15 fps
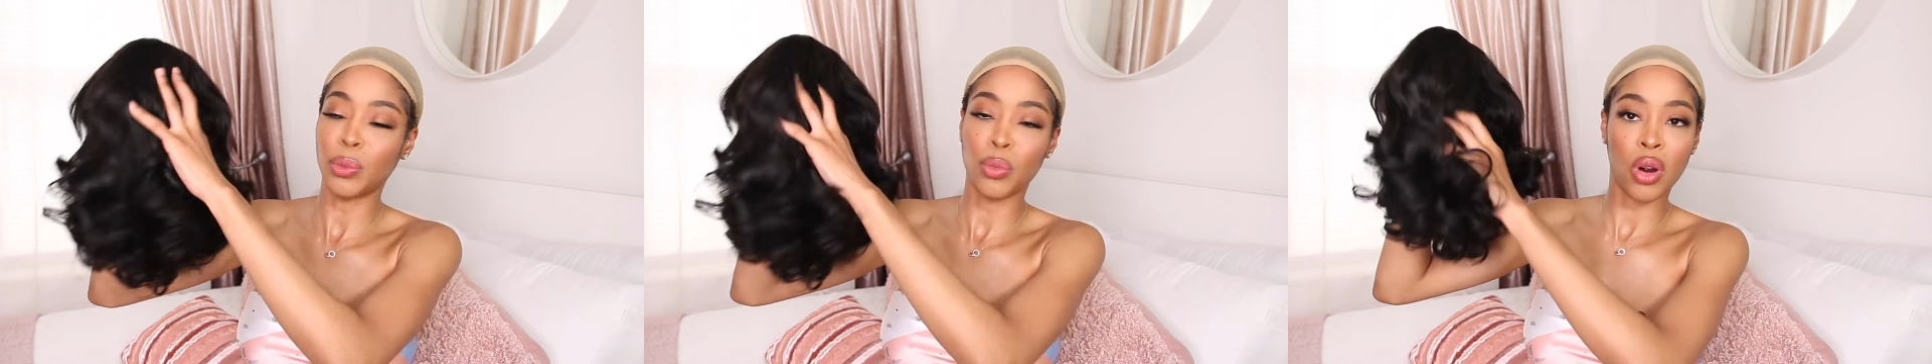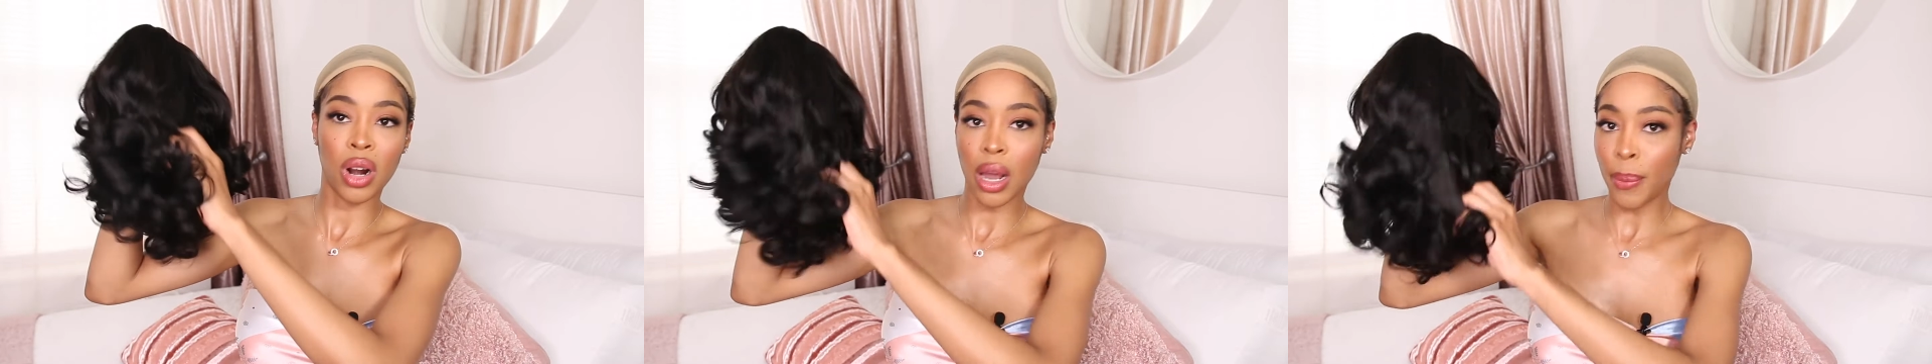
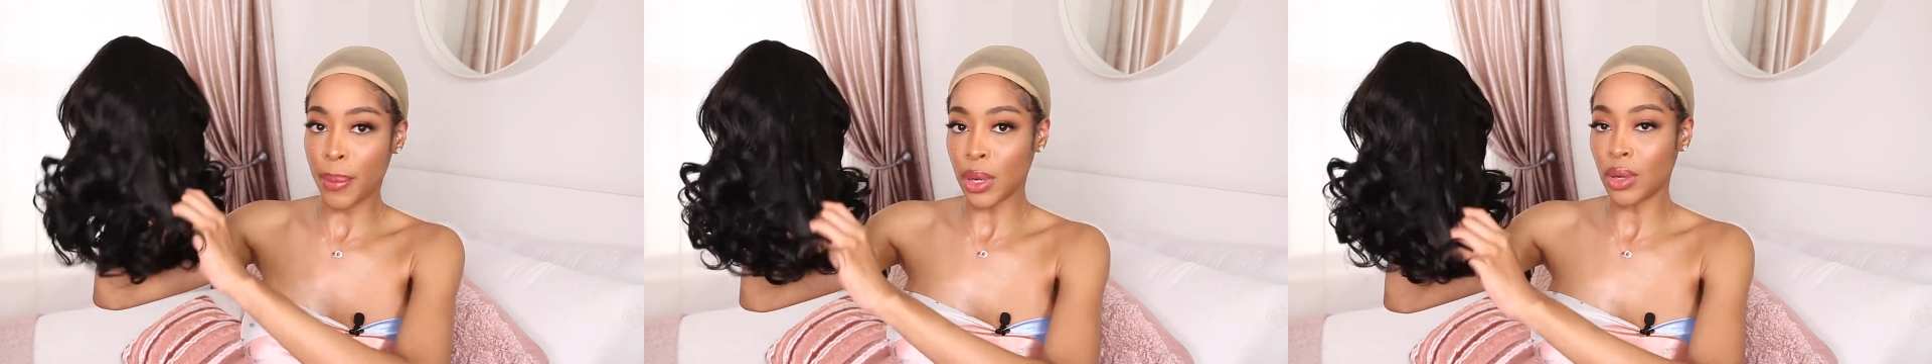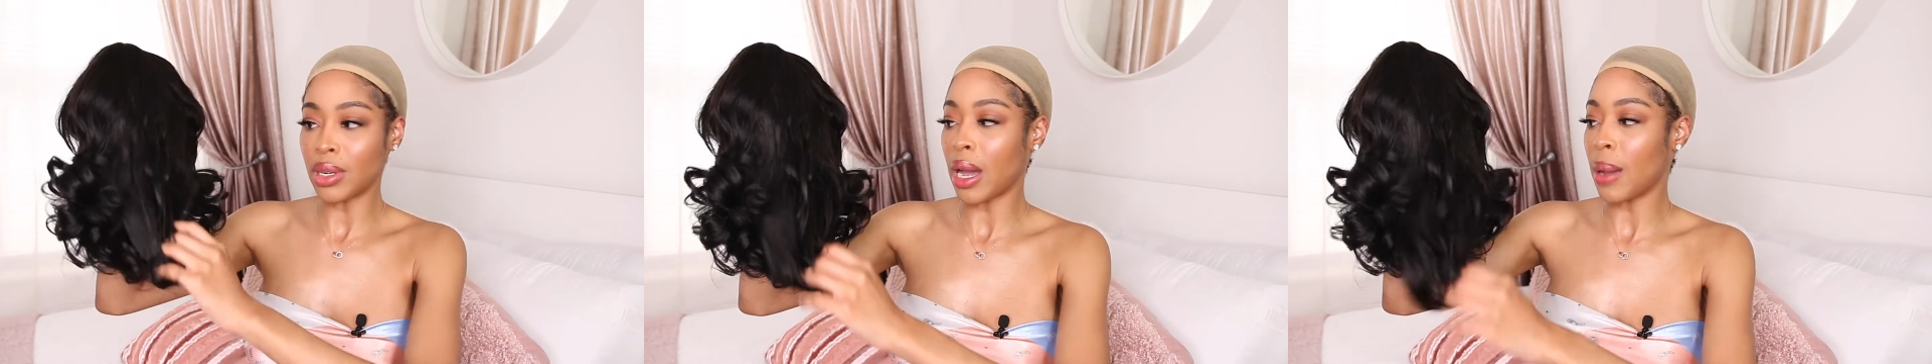product
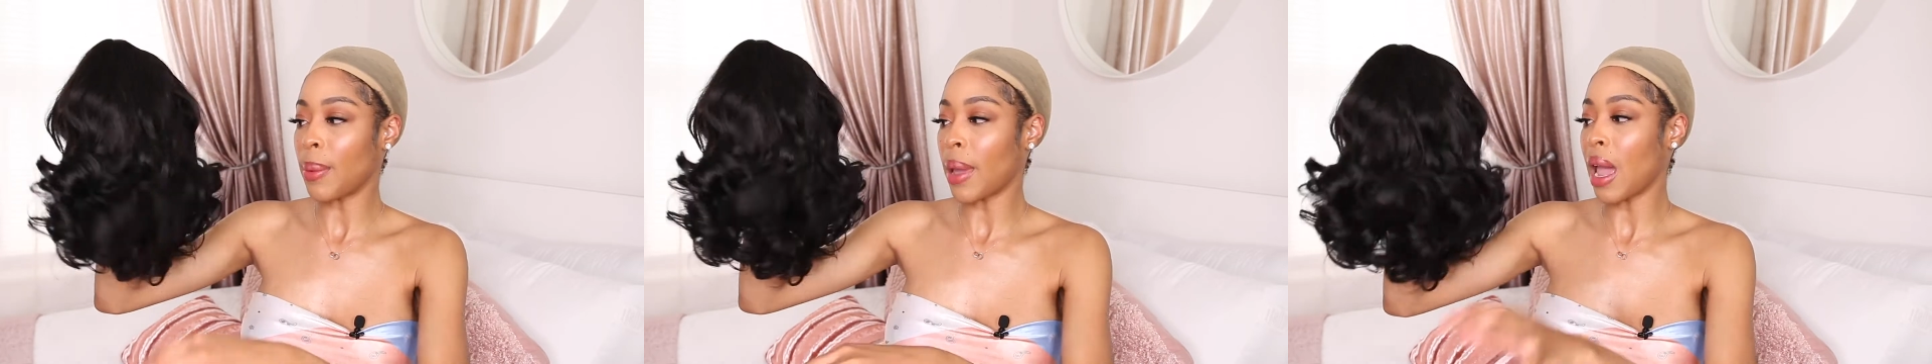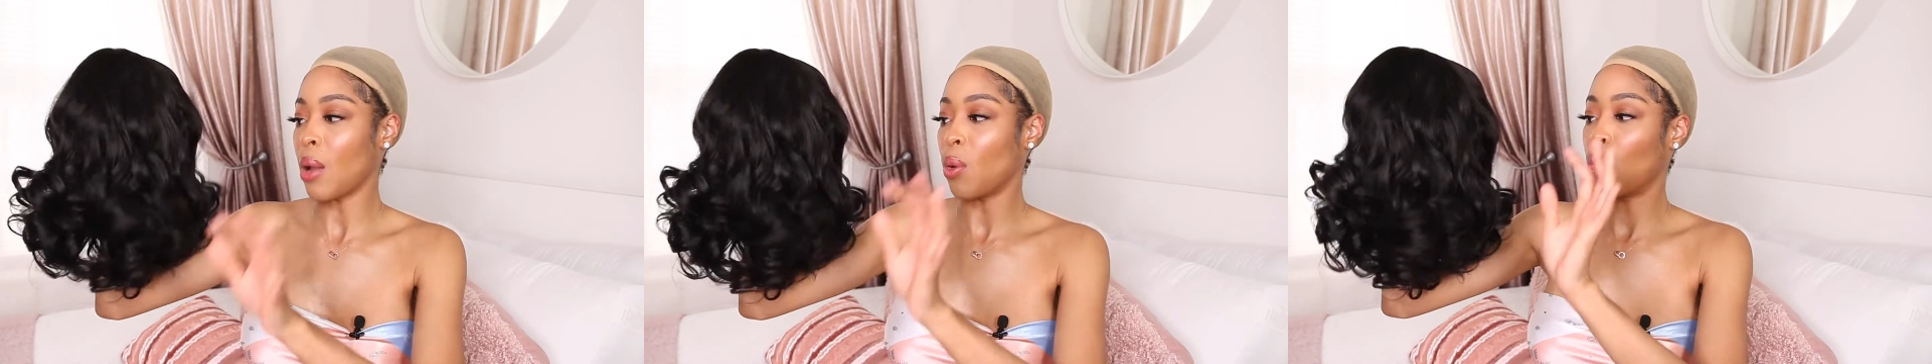build up,
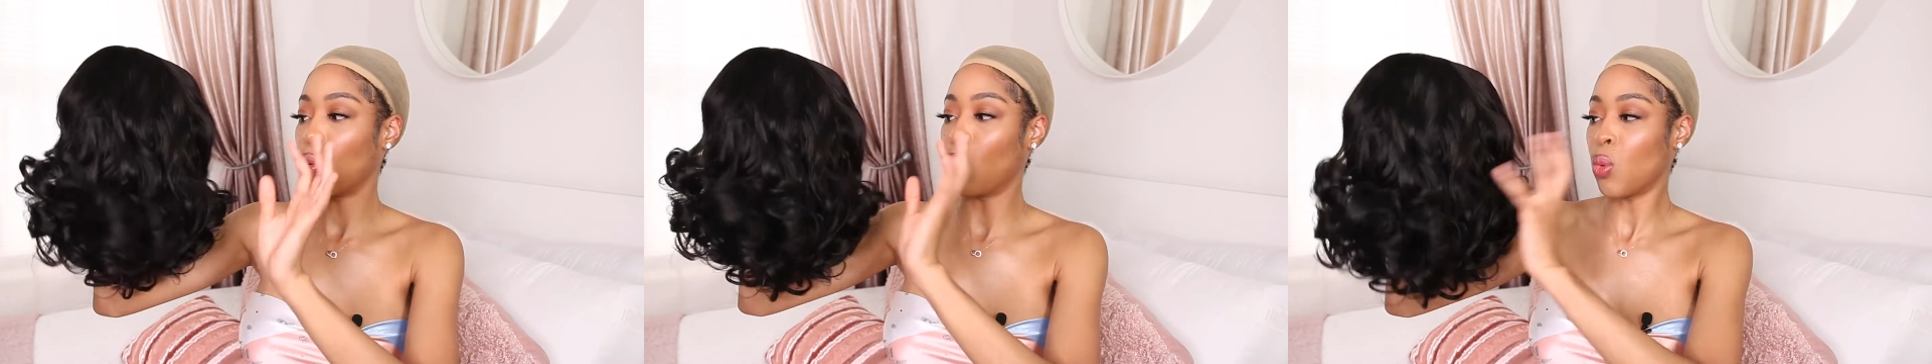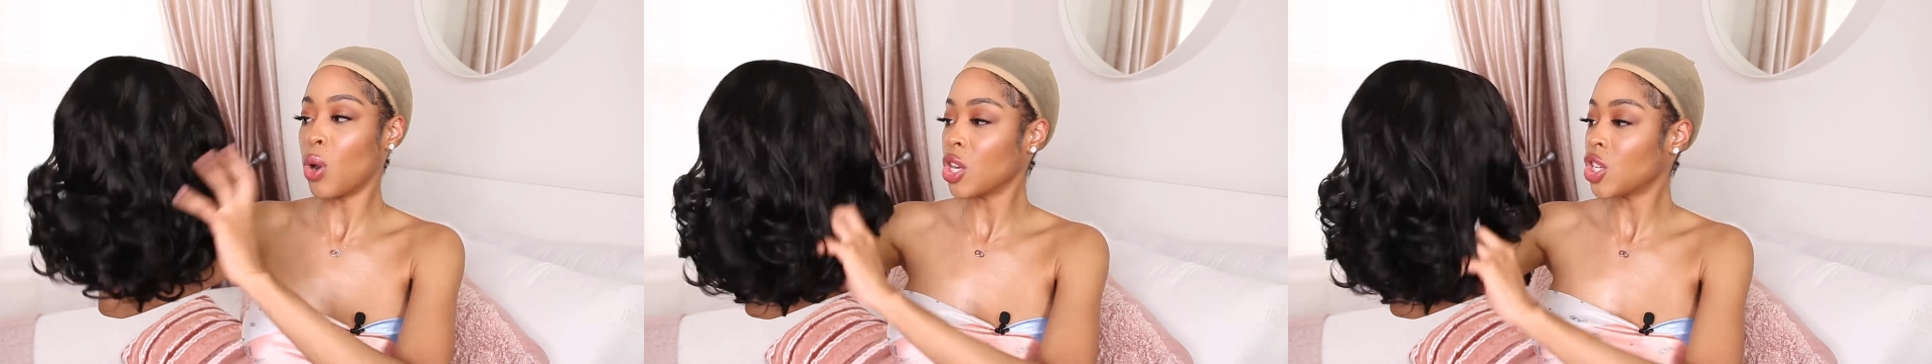I will
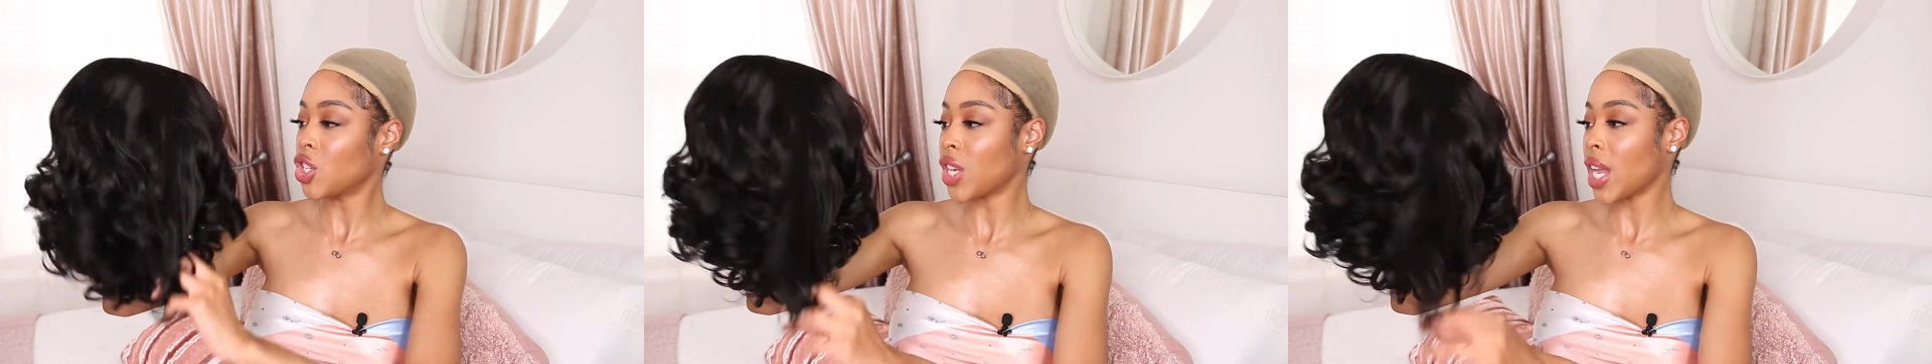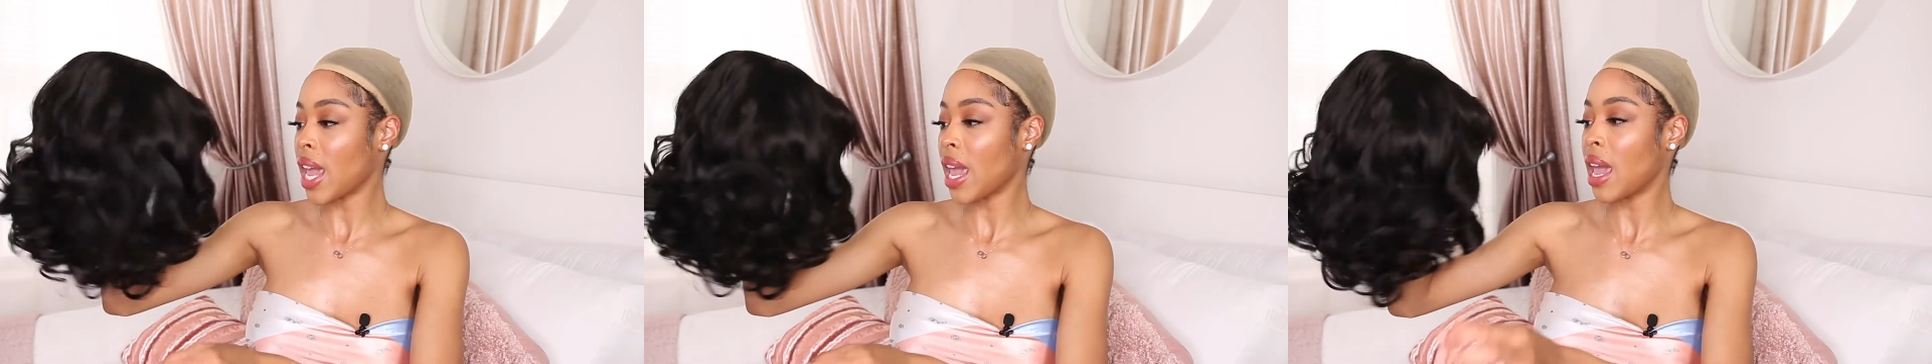wash
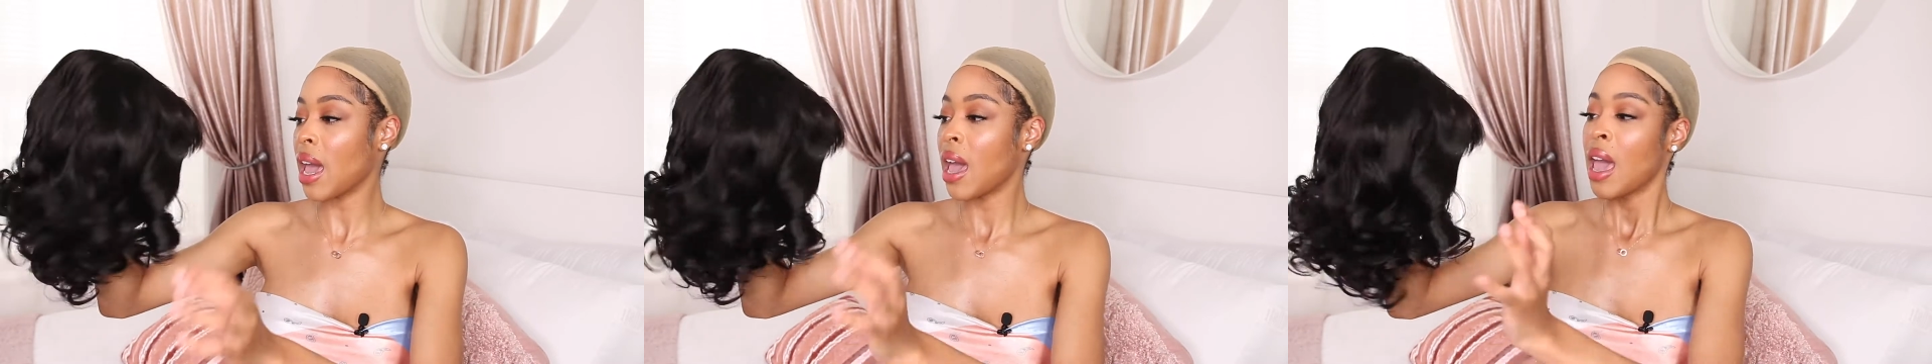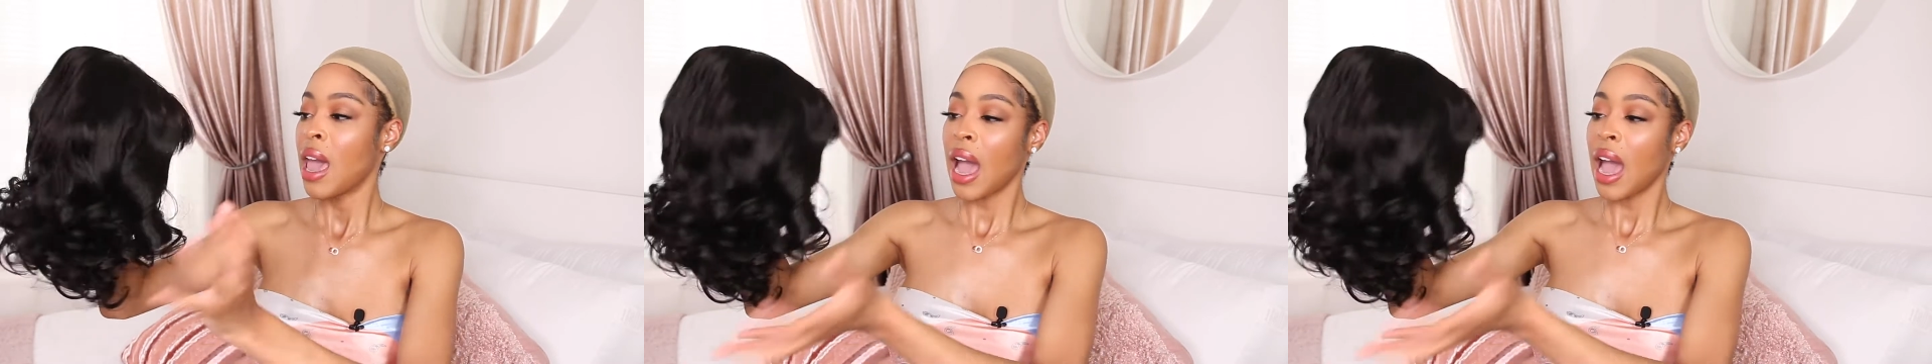it,